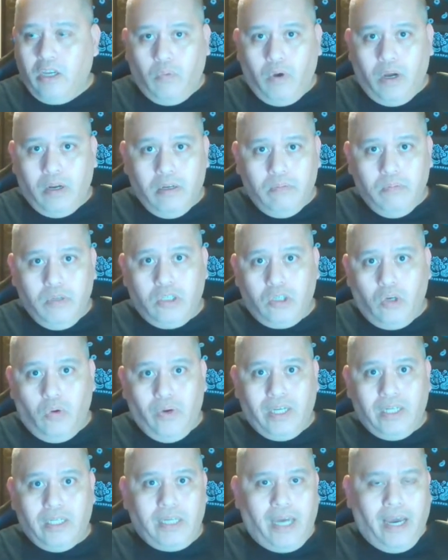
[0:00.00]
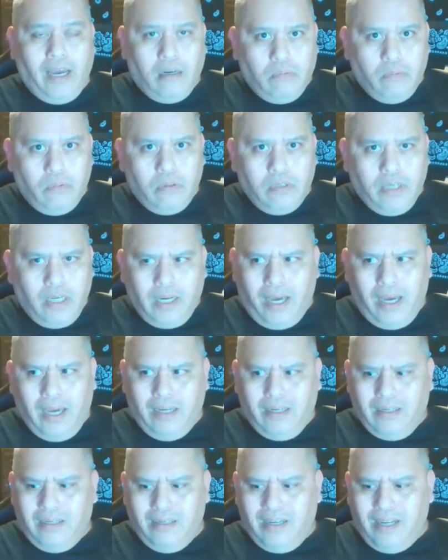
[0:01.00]
You want him to be so excitable.
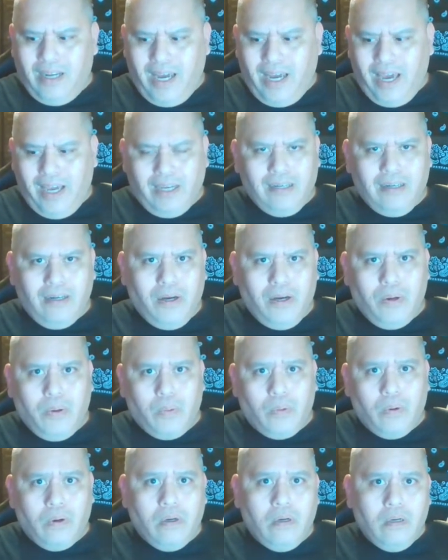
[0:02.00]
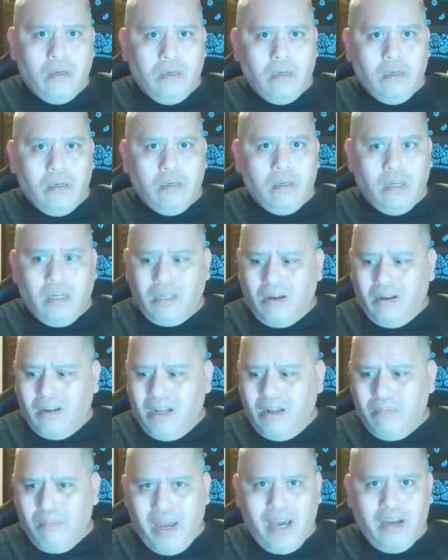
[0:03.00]
The guy can go. That's all
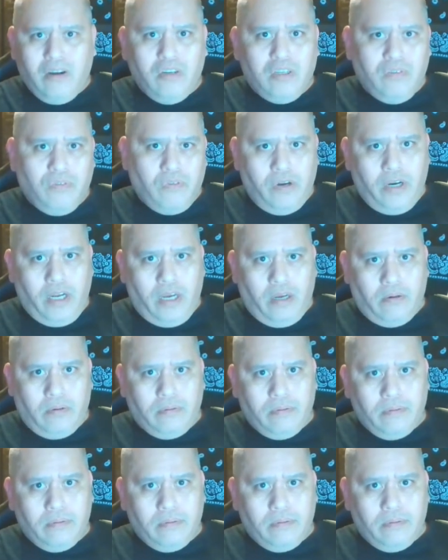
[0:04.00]
that matters for now.